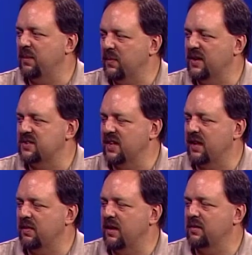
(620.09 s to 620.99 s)
Because
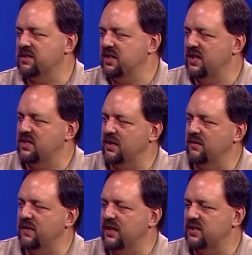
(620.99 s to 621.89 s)
they don't see each other
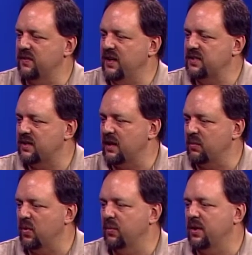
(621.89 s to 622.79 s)
face to face at
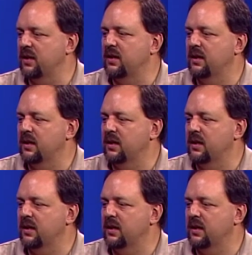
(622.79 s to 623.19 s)
that moment.